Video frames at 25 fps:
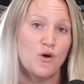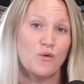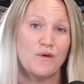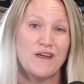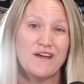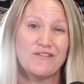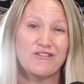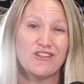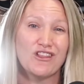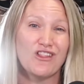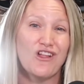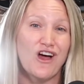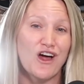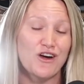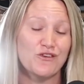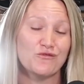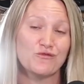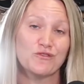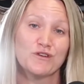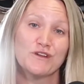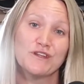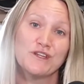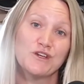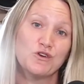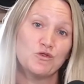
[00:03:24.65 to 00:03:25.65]
We have a lot of
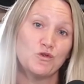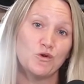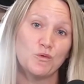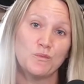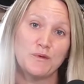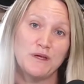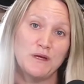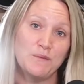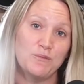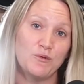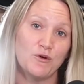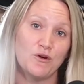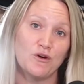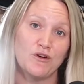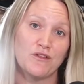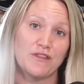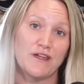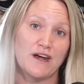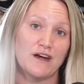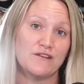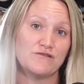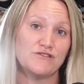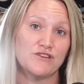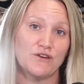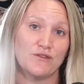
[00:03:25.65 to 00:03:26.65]
really cool people
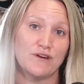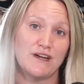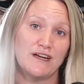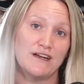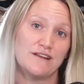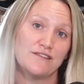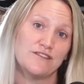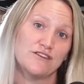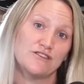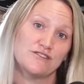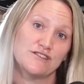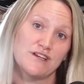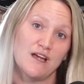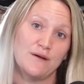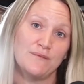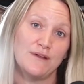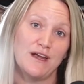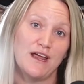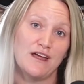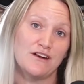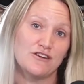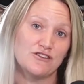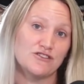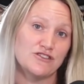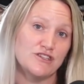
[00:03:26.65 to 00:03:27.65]
that have donated their time
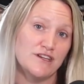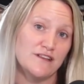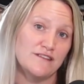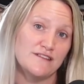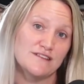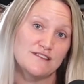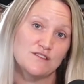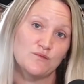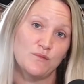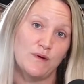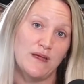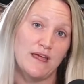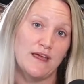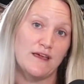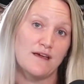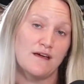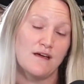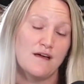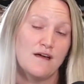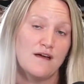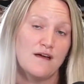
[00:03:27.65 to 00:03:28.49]
and energy this week